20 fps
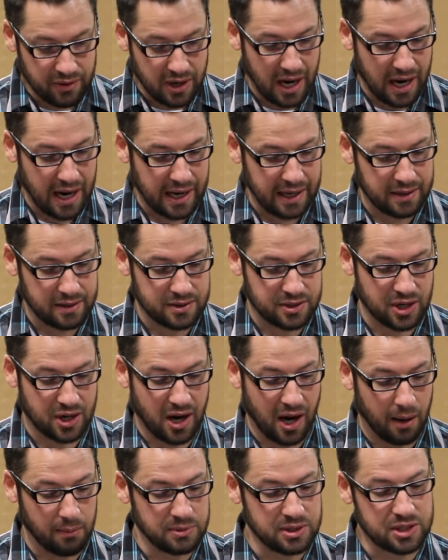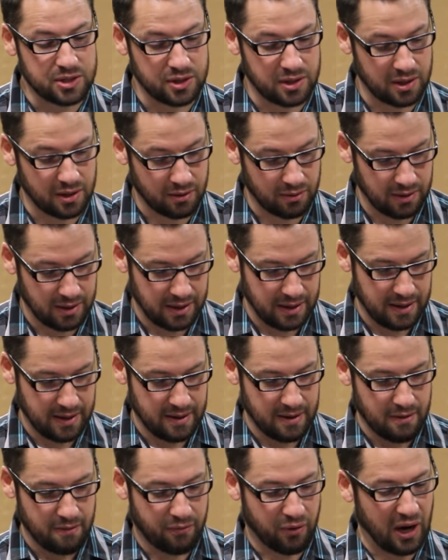of God to come to you.
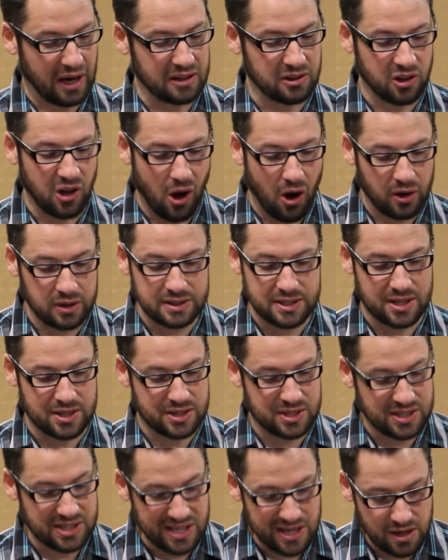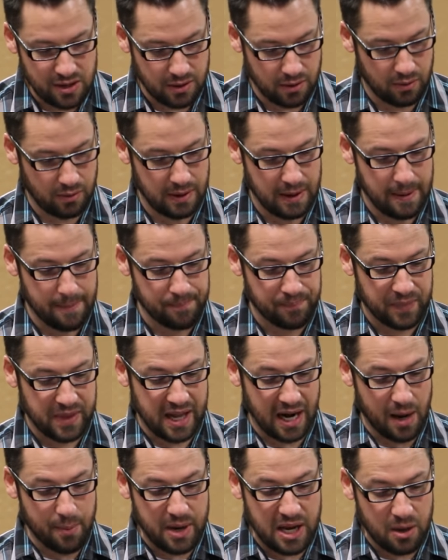For I long to see you,
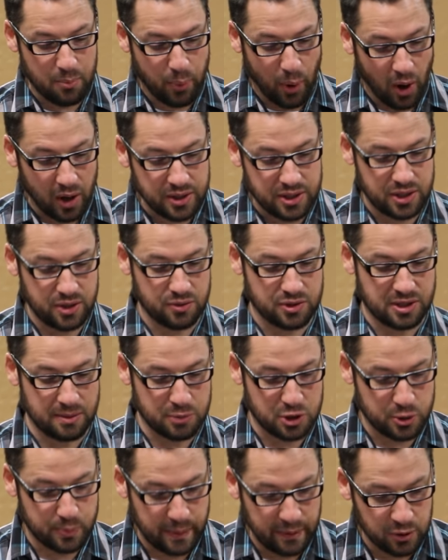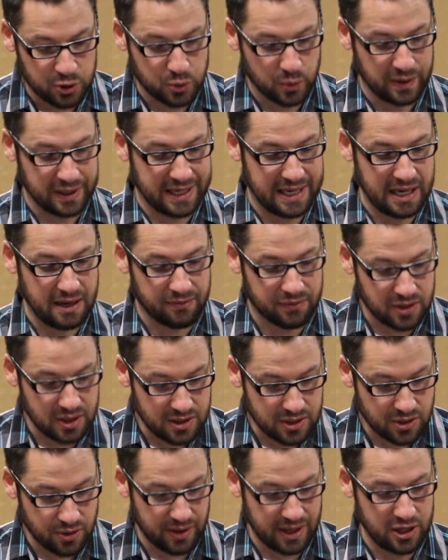that I may impart to you some spiritual gift
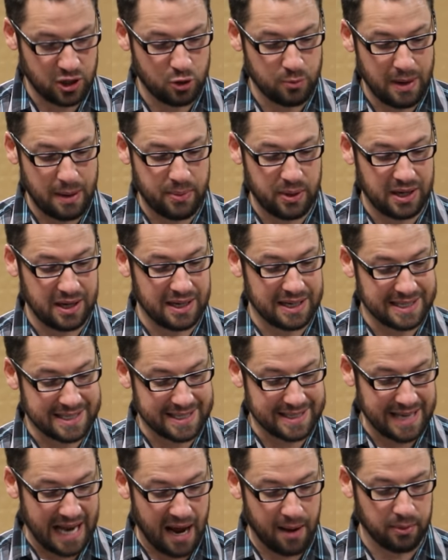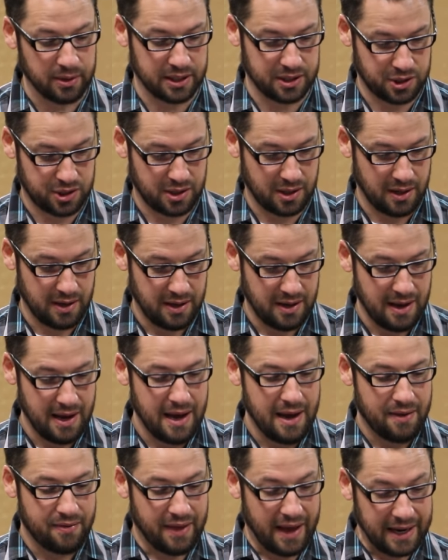so that you may be established.
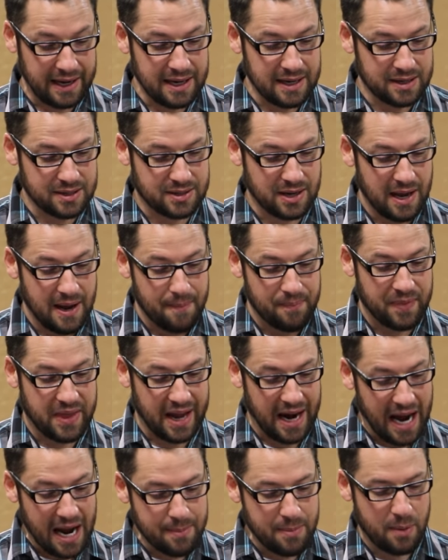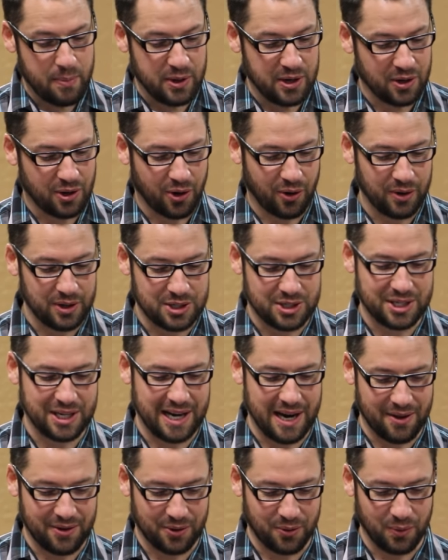That is, that I may be encouraged
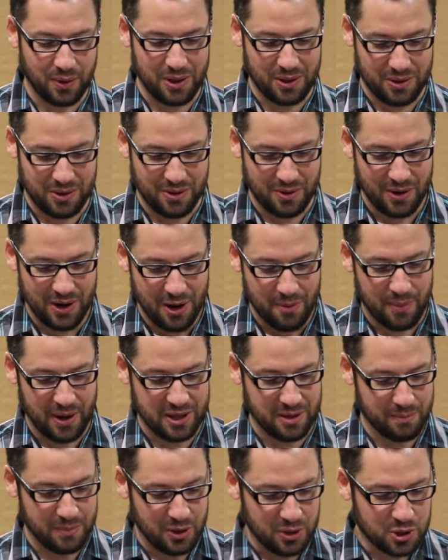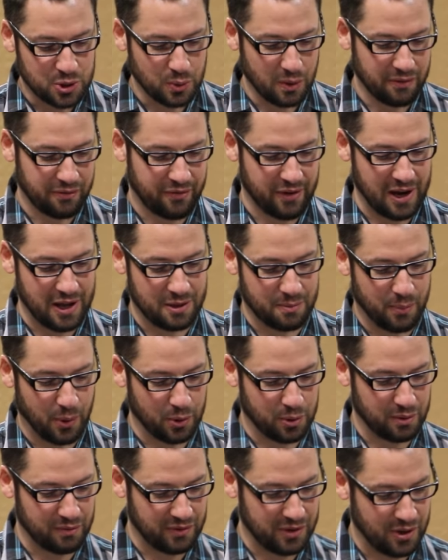together with you by the mutual faith
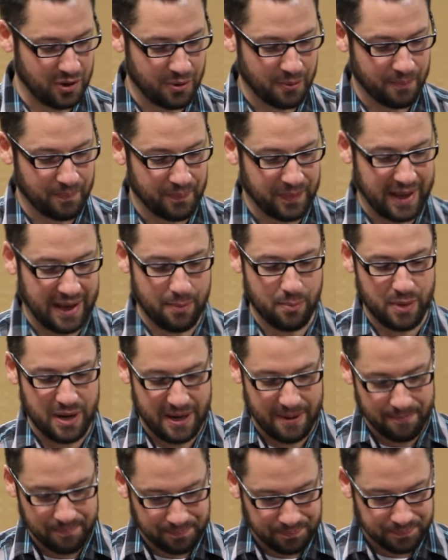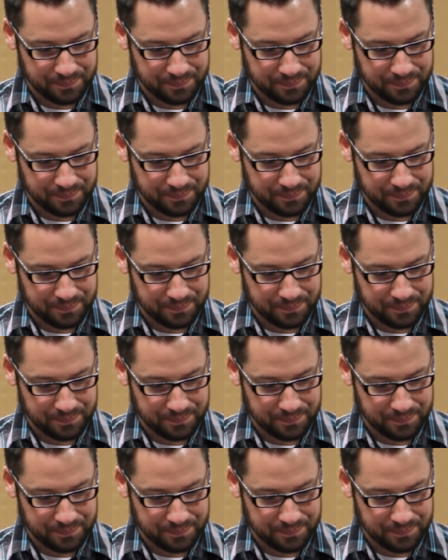both of you and me.